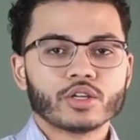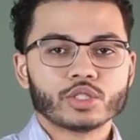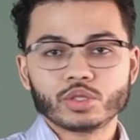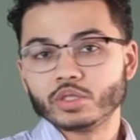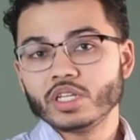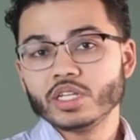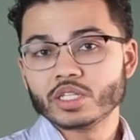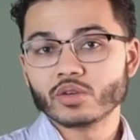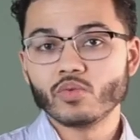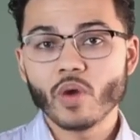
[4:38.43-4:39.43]

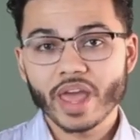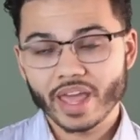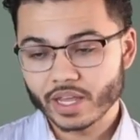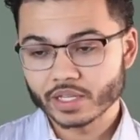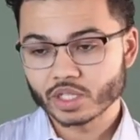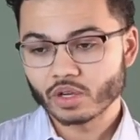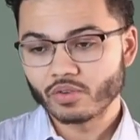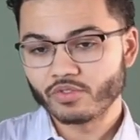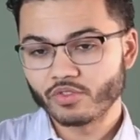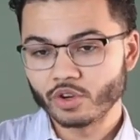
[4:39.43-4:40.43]
strategic ways
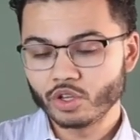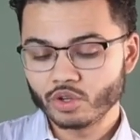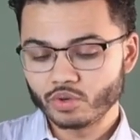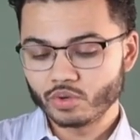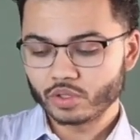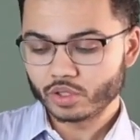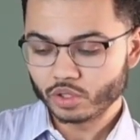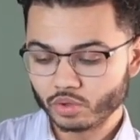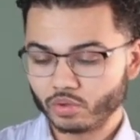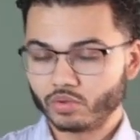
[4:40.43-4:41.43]
for you
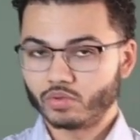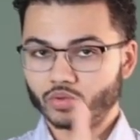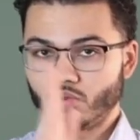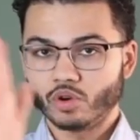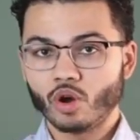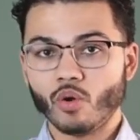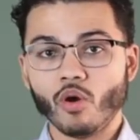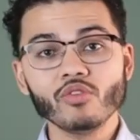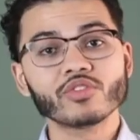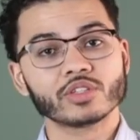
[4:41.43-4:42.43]
to go
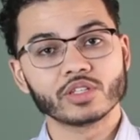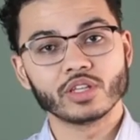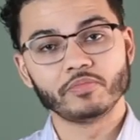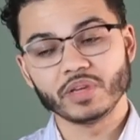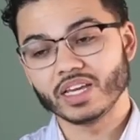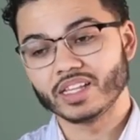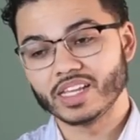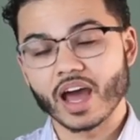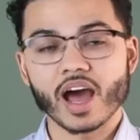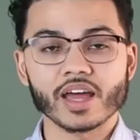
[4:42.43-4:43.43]
over to the B and
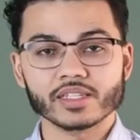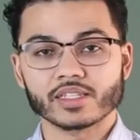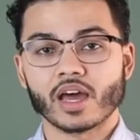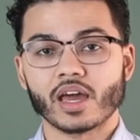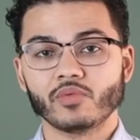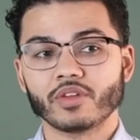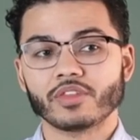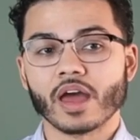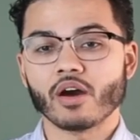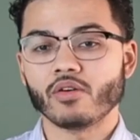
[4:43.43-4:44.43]
the I side
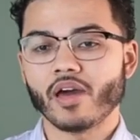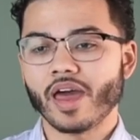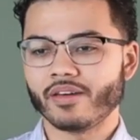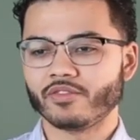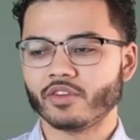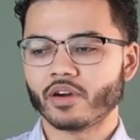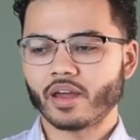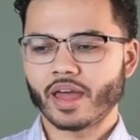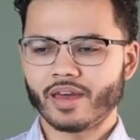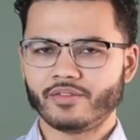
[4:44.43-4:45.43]
without ever
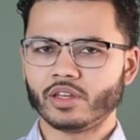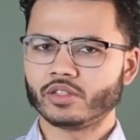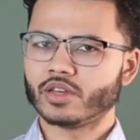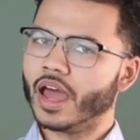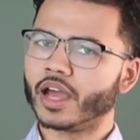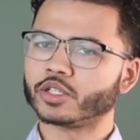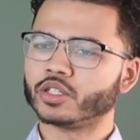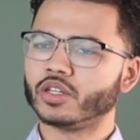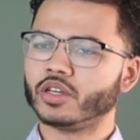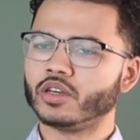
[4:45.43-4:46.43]
having to
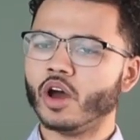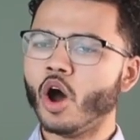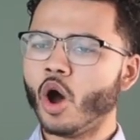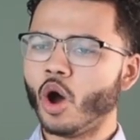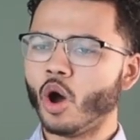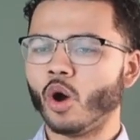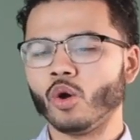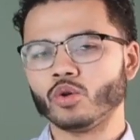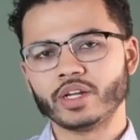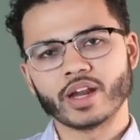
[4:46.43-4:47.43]
actually
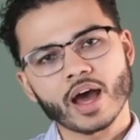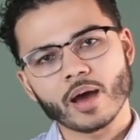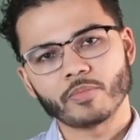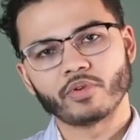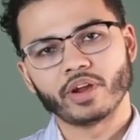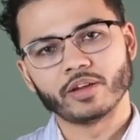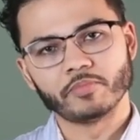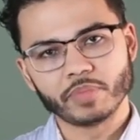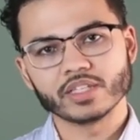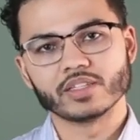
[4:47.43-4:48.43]
own and operate a
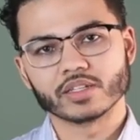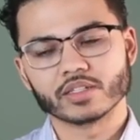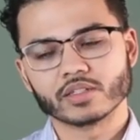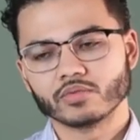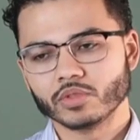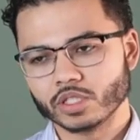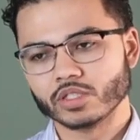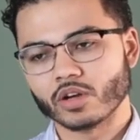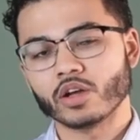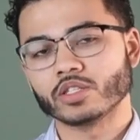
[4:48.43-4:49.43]
business, which is
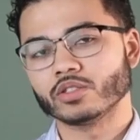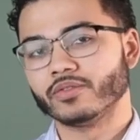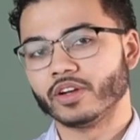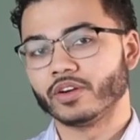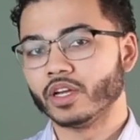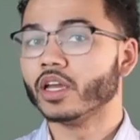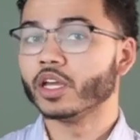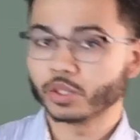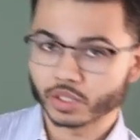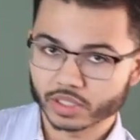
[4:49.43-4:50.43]
also a very
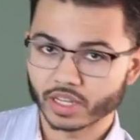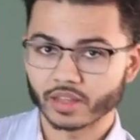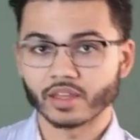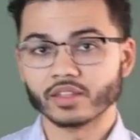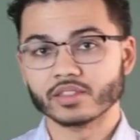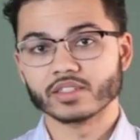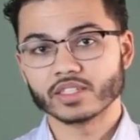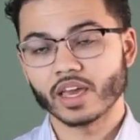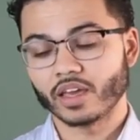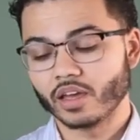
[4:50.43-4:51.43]
interesting thing to
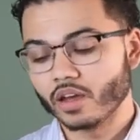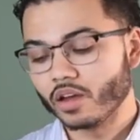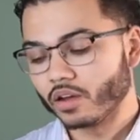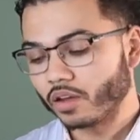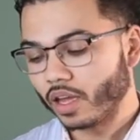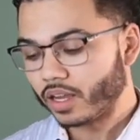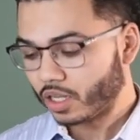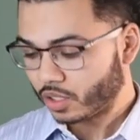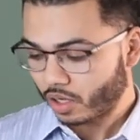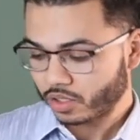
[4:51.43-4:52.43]
say. Okay, and
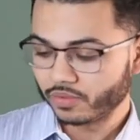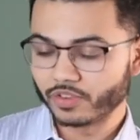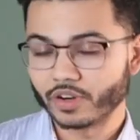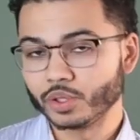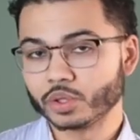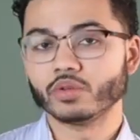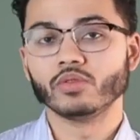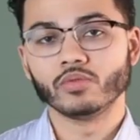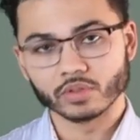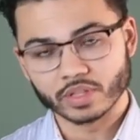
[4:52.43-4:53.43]
it's also very true,
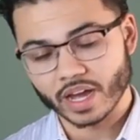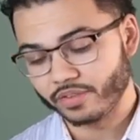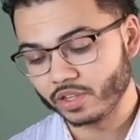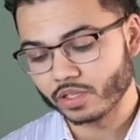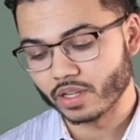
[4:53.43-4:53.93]
and we'll dive into